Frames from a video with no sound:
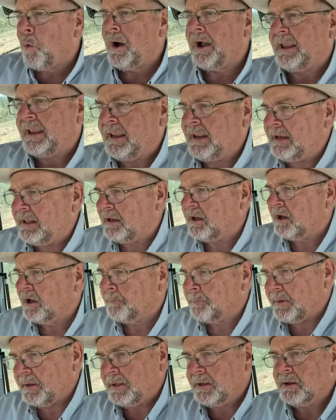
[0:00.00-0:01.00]
why any
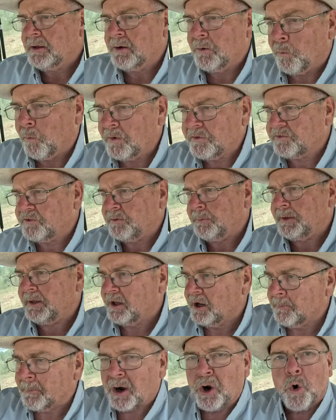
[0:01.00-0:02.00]
company wants to
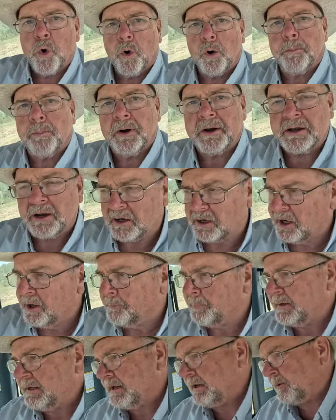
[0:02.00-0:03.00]
become a corporate
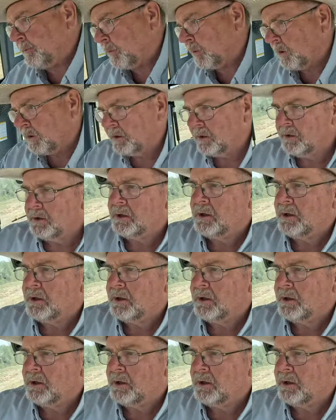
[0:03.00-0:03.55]
company anymore,